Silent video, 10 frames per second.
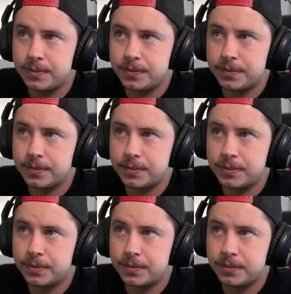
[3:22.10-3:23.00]

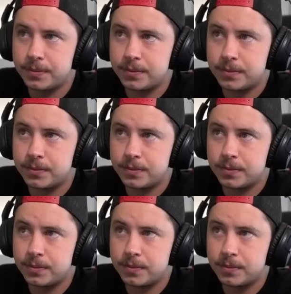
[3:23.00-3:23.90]

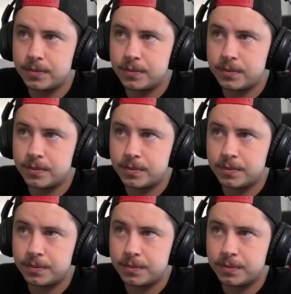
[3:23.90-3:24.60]
Nobody speaks.